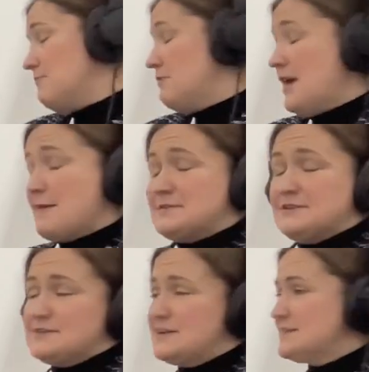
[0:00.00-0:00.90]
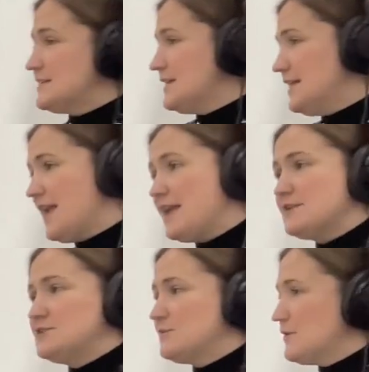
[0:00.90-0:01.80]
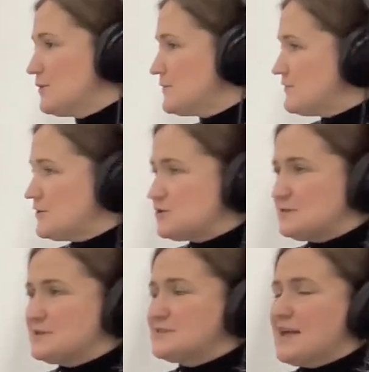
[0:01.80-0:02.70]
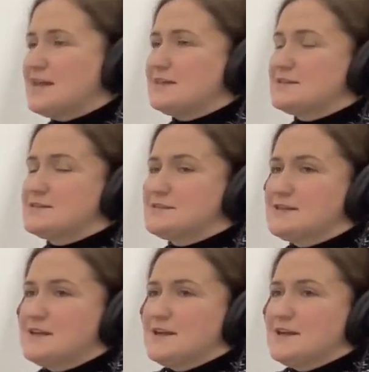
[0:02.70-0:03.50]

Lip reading: perhaps use it as a gate to work with virtual stylists